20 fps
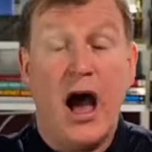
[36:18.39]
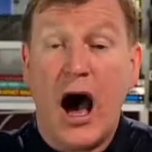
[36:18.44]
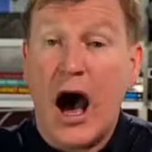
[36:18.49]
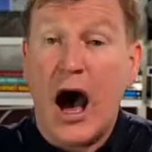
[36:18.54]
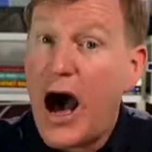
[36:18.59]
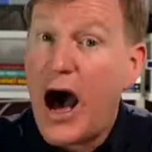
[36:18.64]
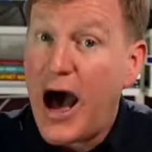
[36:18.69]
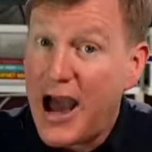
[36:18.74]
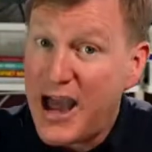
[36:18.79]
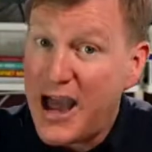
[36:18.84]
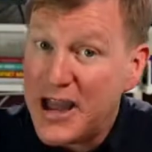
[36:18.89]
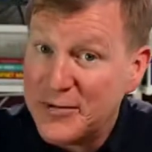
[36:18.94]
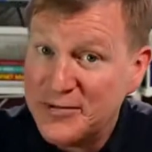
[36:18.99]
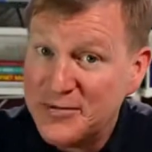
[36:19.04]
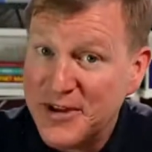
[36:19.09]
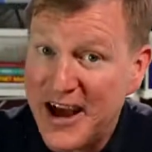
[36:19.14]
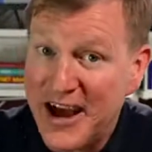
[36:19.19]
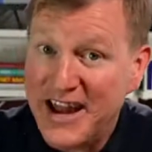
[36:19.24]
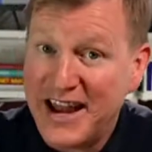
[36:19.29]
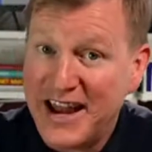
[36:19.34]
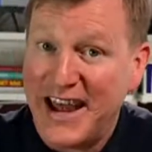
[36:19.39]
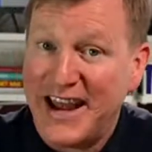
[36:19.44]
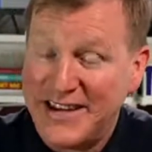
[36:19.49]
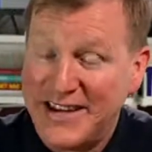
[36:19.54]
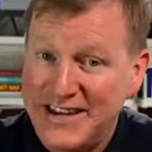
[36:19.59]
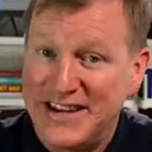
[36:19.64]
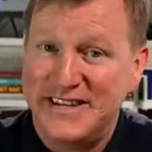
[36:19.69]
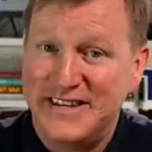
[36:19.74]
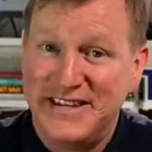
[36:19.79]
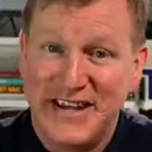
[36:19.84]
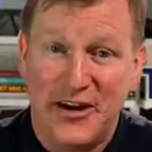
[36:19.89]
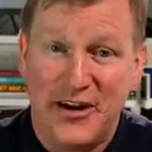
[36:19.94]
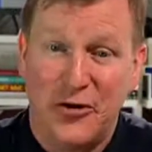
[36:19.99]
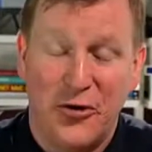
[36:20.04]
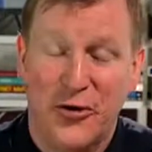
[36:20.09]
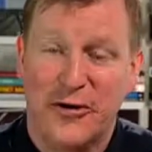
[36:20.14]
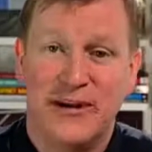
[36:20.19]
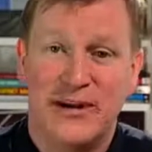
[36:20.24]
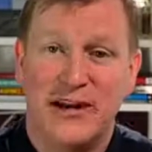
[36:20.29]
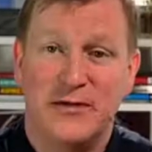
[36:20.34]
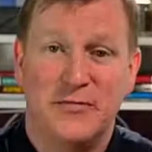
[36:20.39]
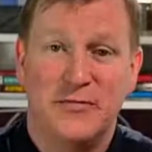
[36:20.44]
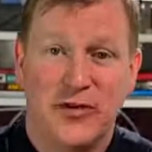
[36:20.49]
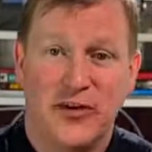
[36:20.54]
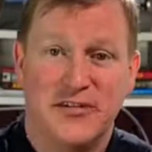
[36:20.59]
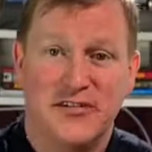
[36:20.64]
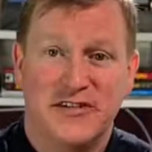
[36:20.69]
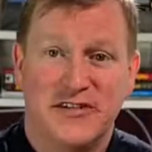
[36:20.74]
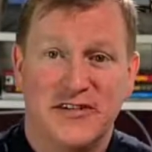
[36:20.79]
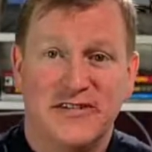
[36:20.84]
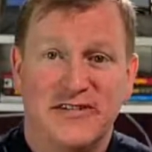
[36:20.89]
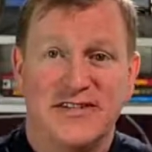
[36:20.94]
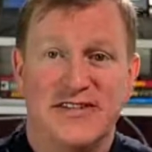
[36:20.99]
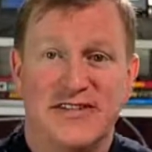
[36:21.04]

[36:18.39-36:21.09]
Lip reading: I am not a detail-oriented person,